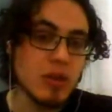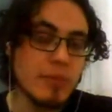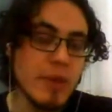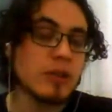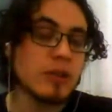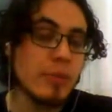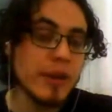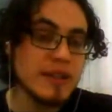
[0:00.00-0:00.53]

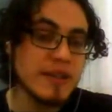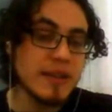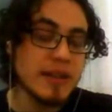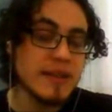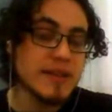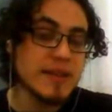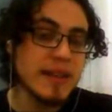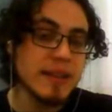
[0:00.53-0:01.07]
about a
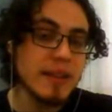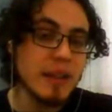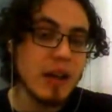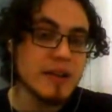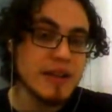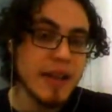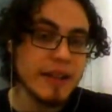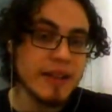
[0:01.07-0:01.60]
Palestinian state
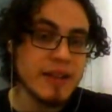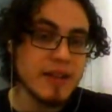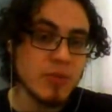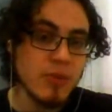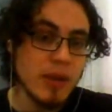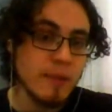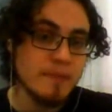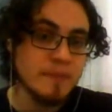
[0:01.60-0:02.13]
alongside
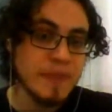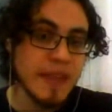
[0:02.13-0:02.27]
Israel.